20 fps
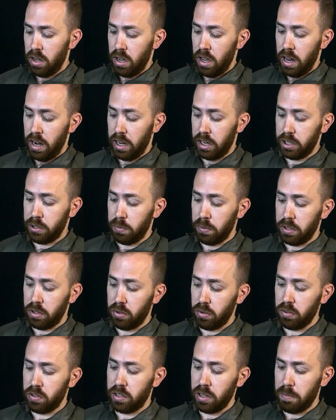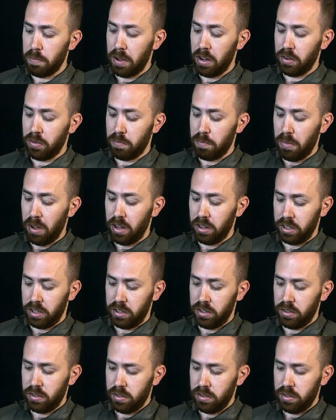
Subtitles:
and actually reduce the amount of moly.